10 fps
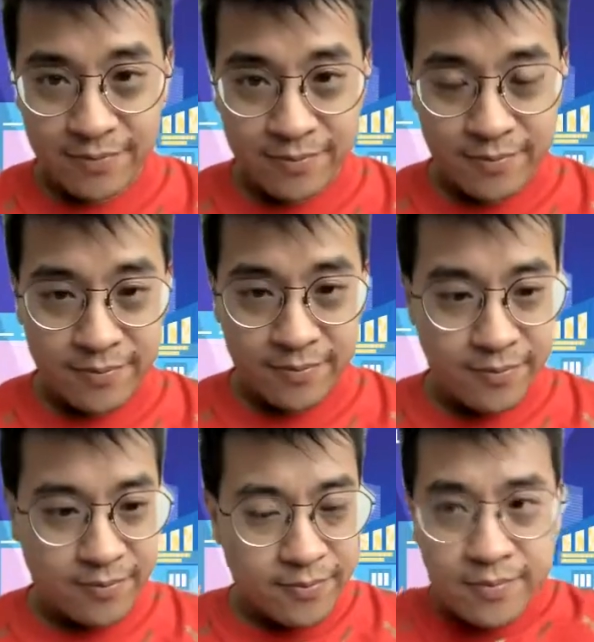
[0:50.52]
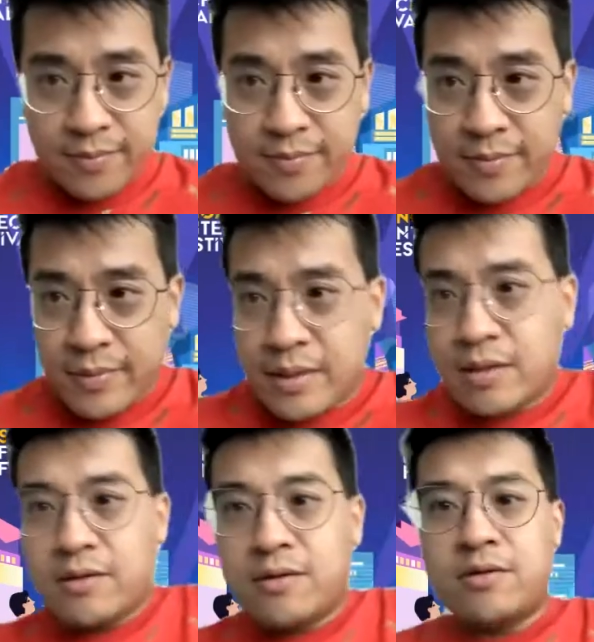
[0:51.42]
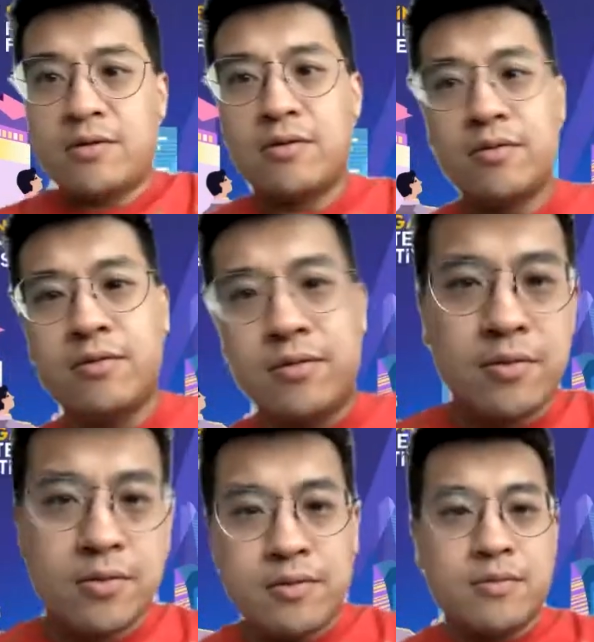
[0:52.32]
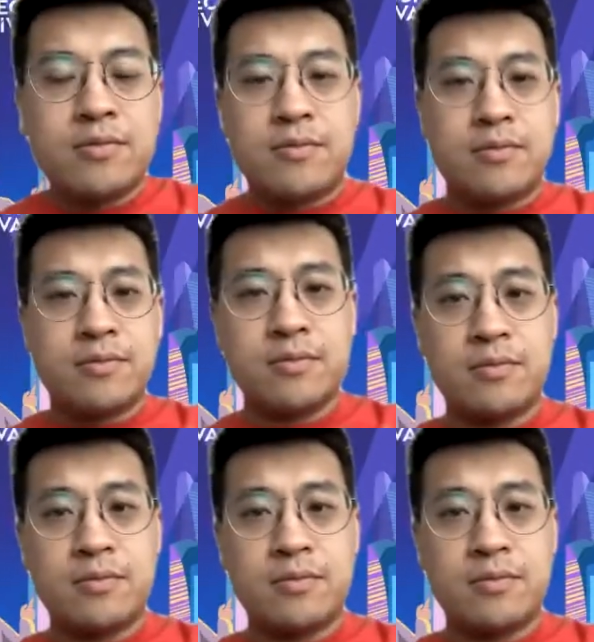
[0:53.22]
Sorry, we cannot hear your question clearly.